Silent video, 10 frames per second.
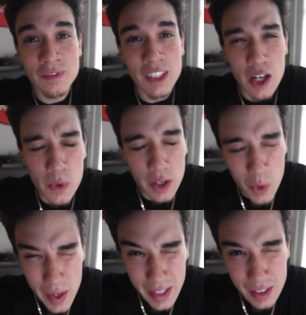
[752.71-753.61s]
I don't wanna
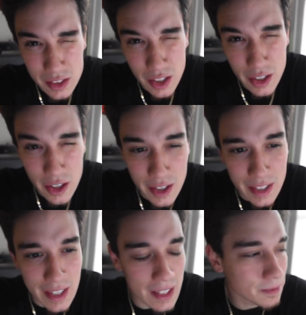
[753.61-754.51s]
quite get started on it
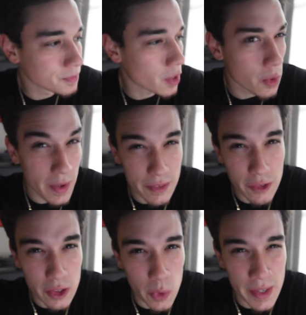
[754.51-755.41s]
yet. I'm gonna wait
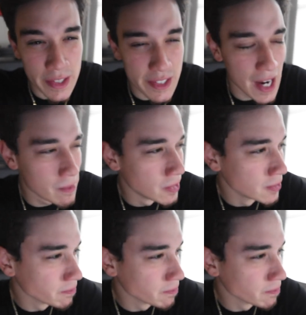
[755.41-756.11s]
for the winter time.